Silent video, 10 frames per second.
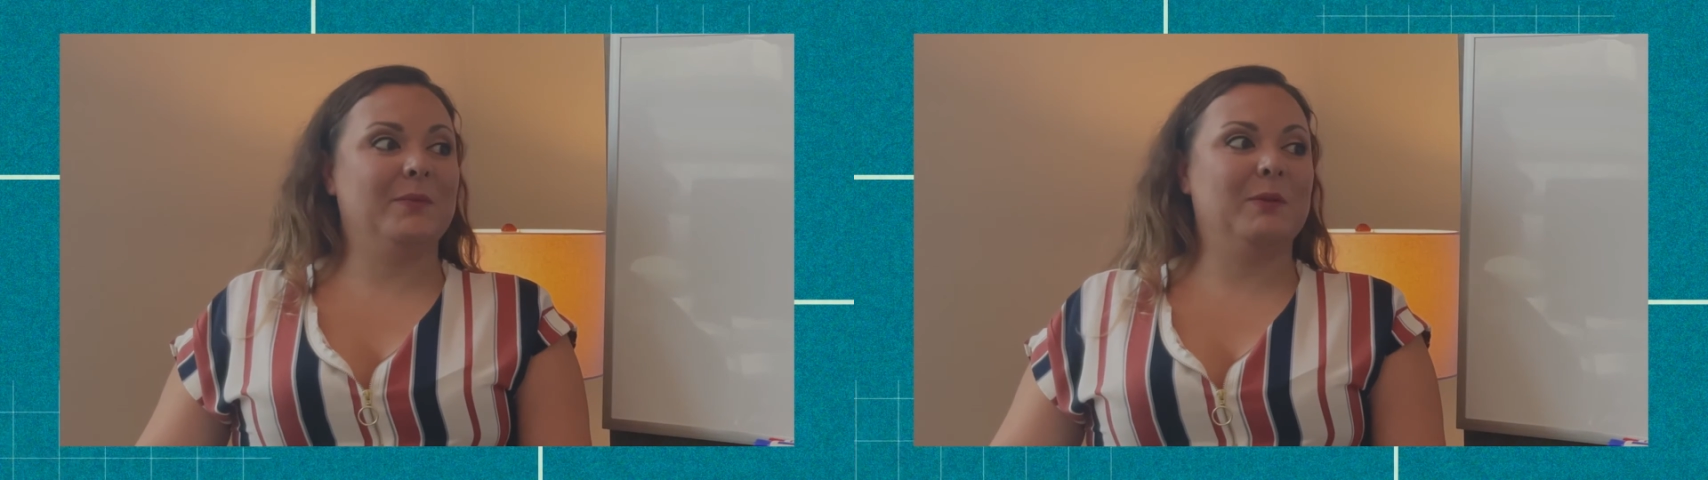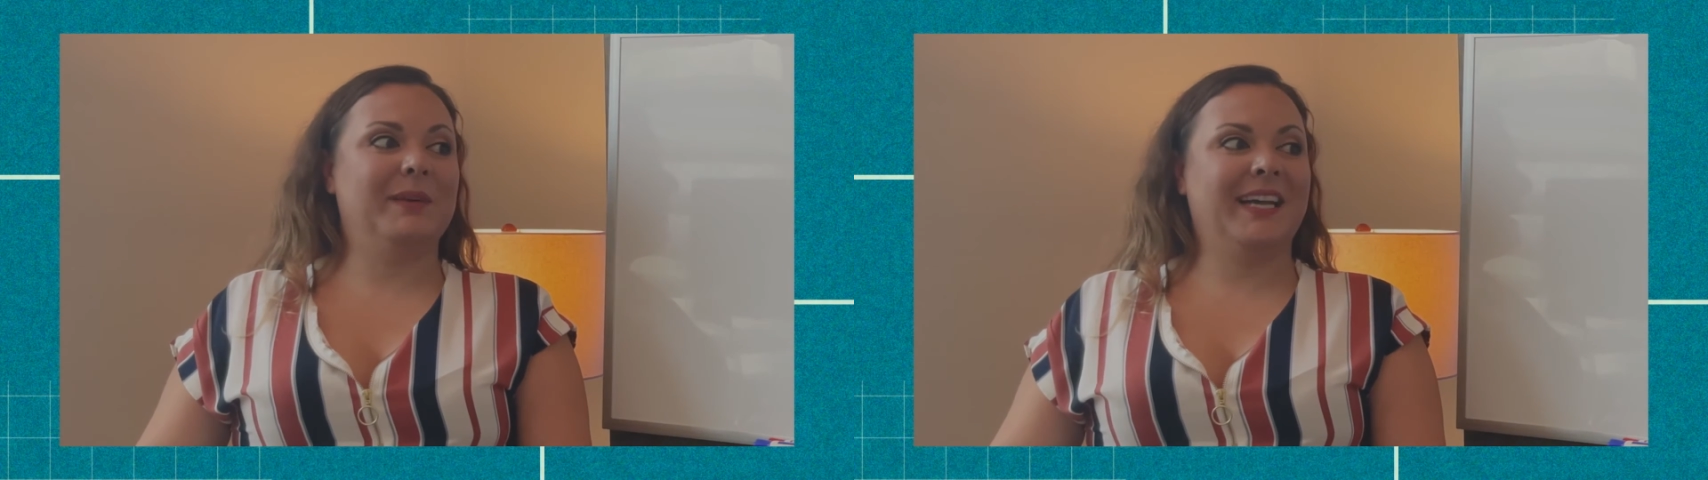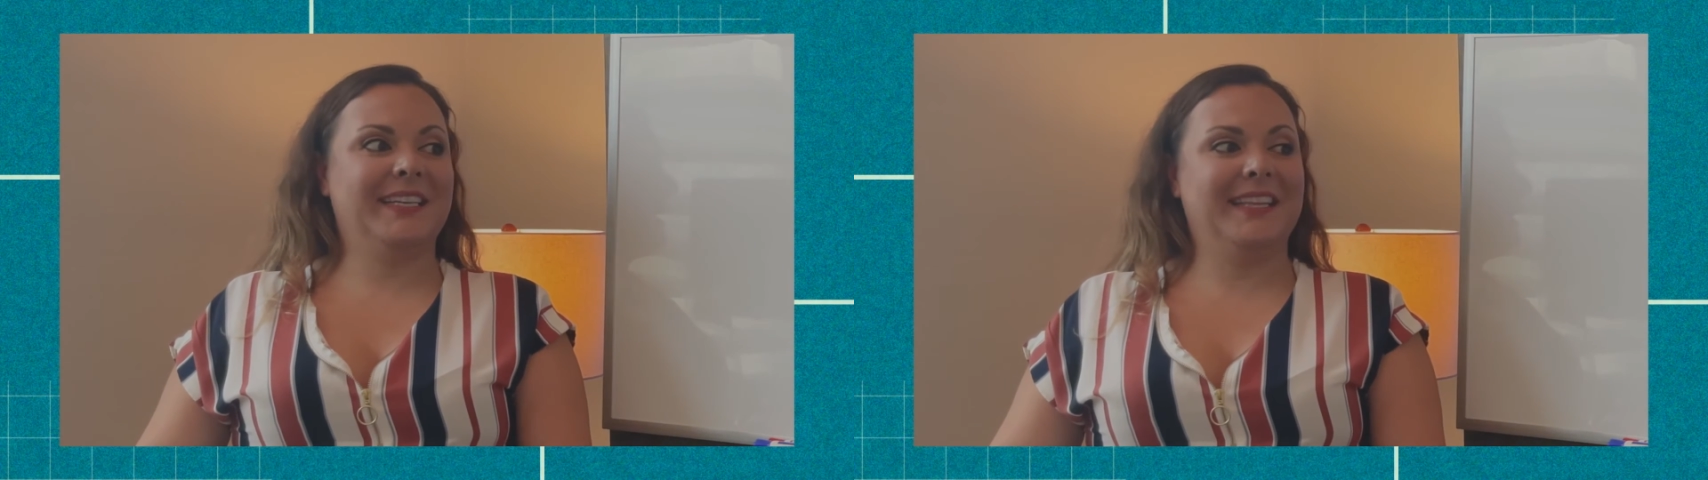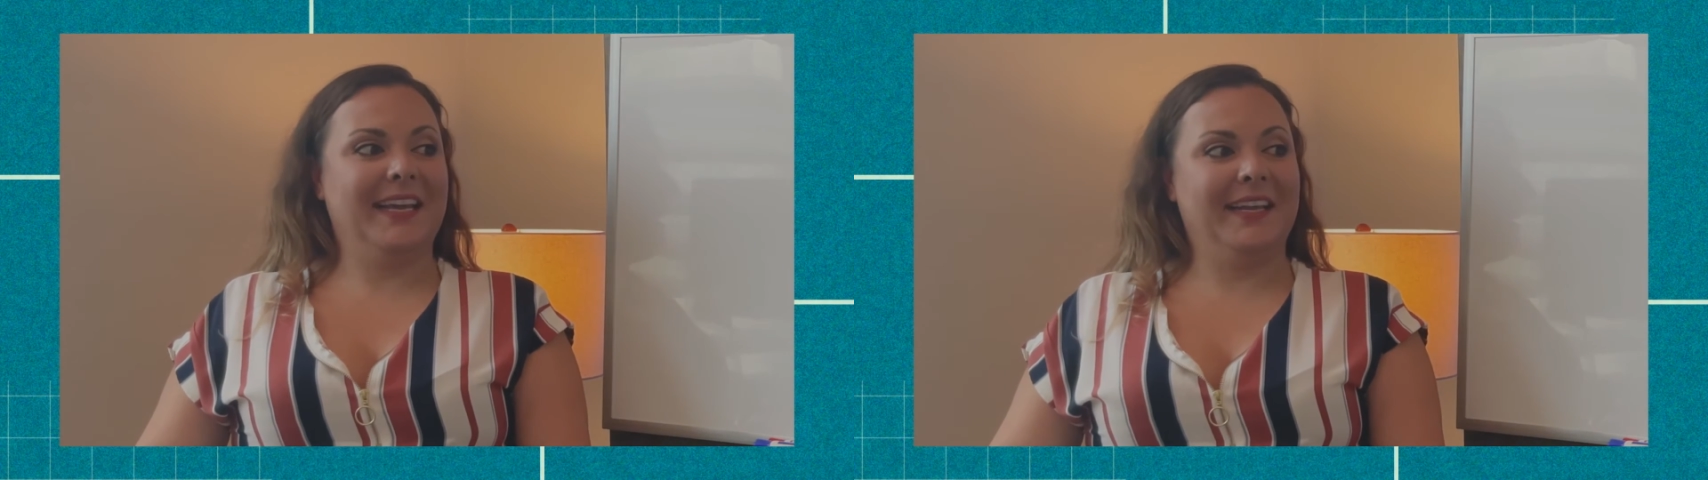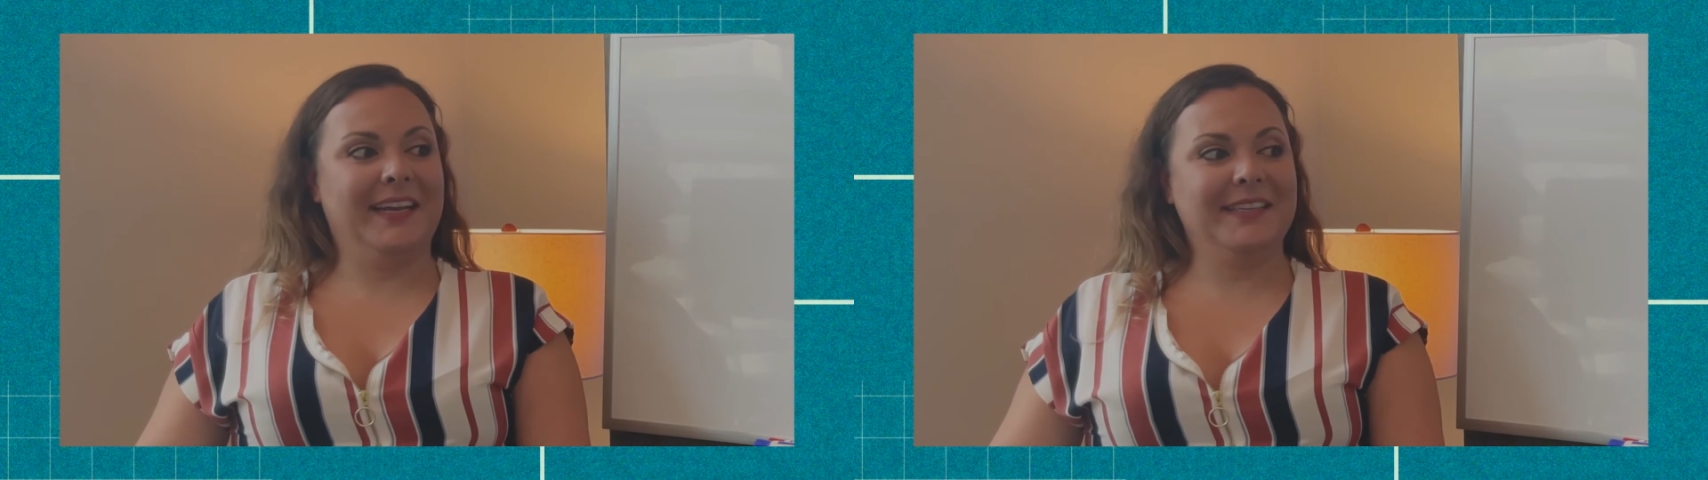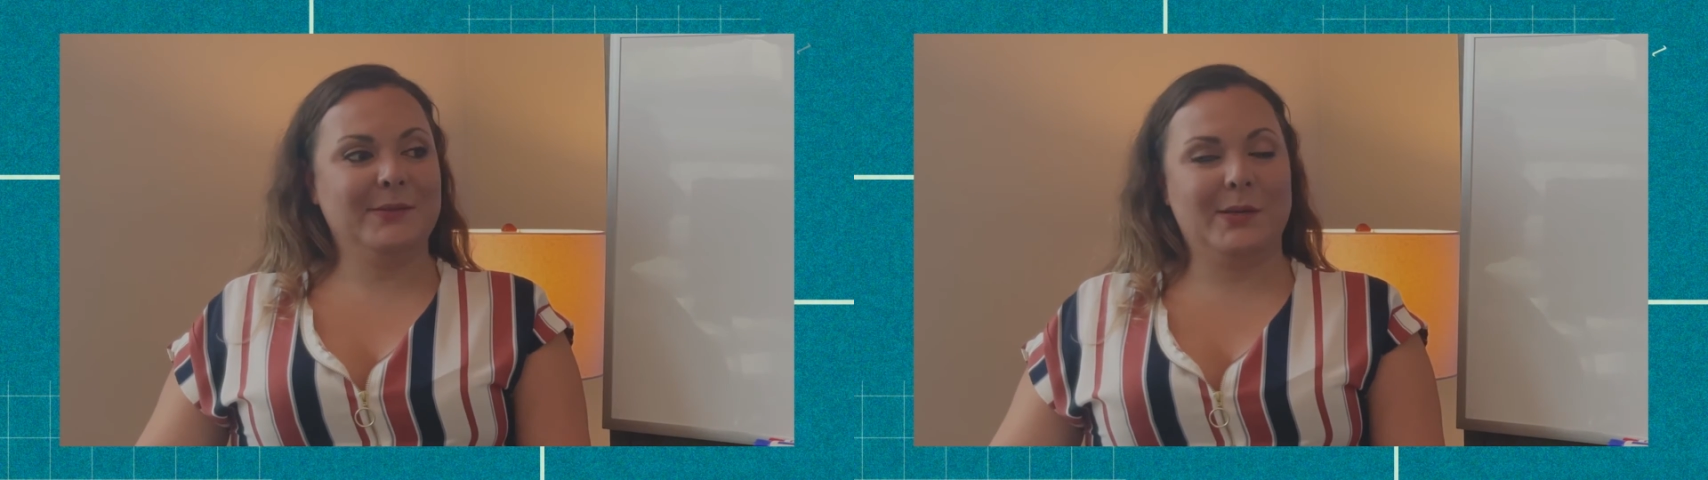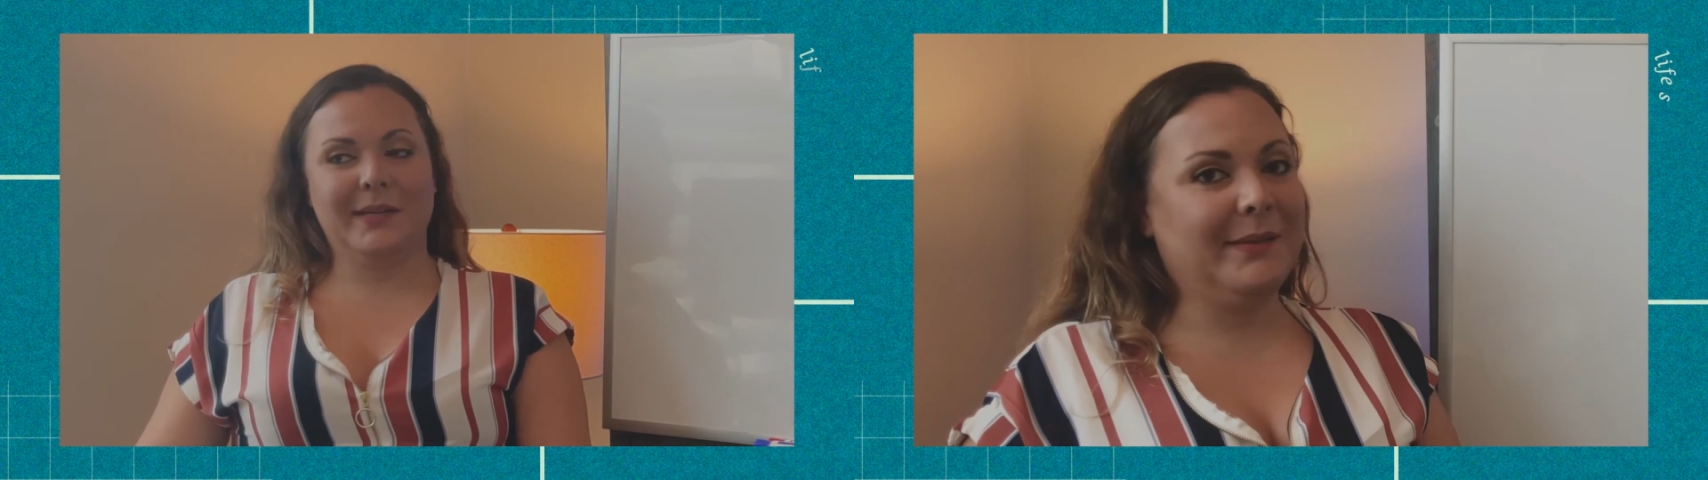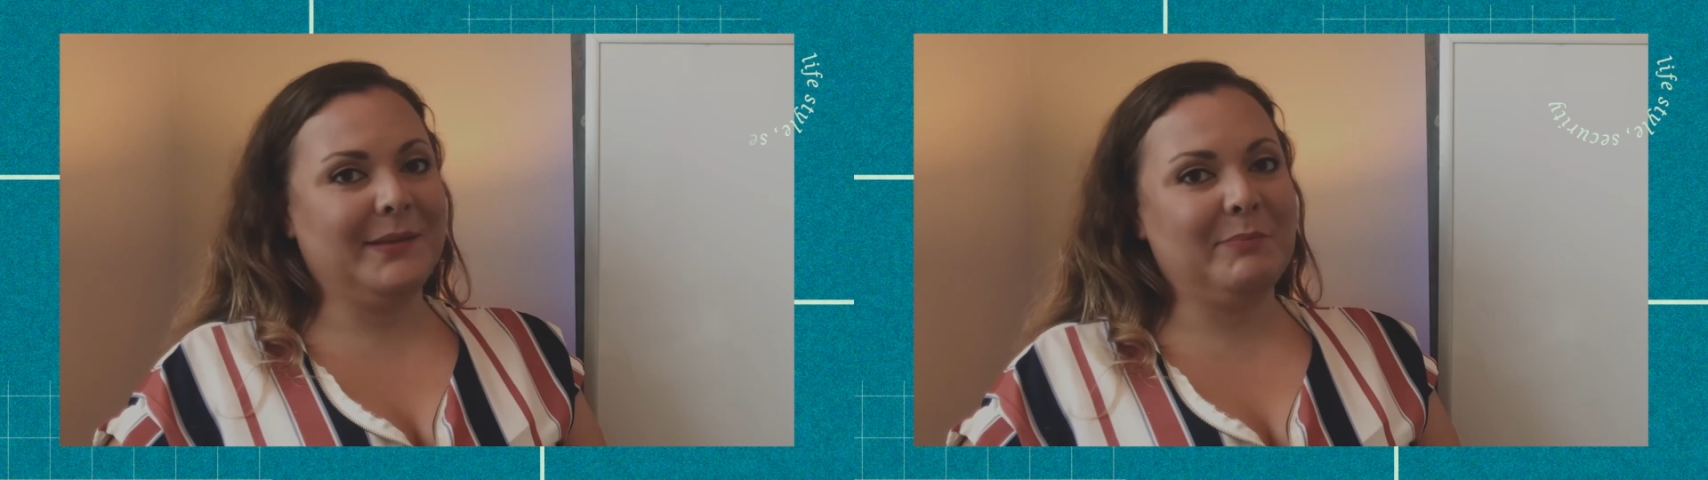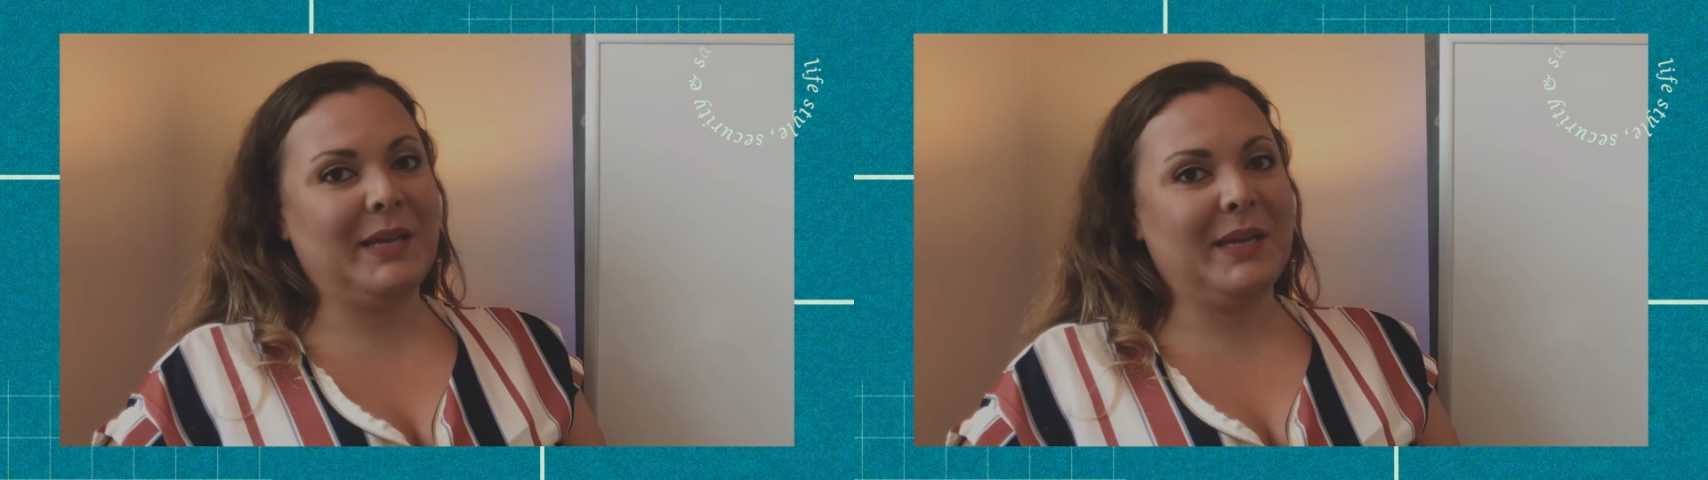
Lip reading: Well, back then I started on the